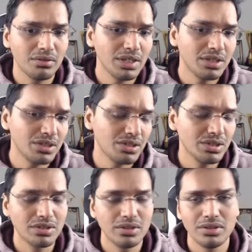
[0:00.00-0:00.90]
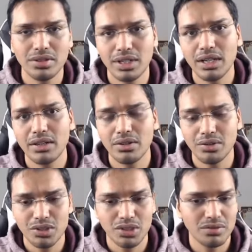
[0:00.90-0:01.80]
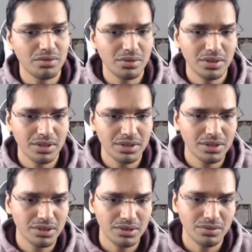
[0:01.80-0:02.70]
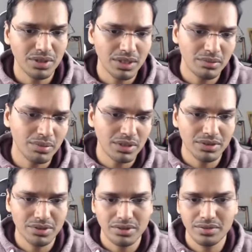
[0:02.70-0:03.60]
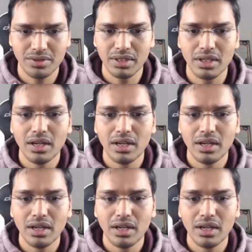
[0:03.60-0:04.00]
white is just gonna take on g4, and this is winning because of the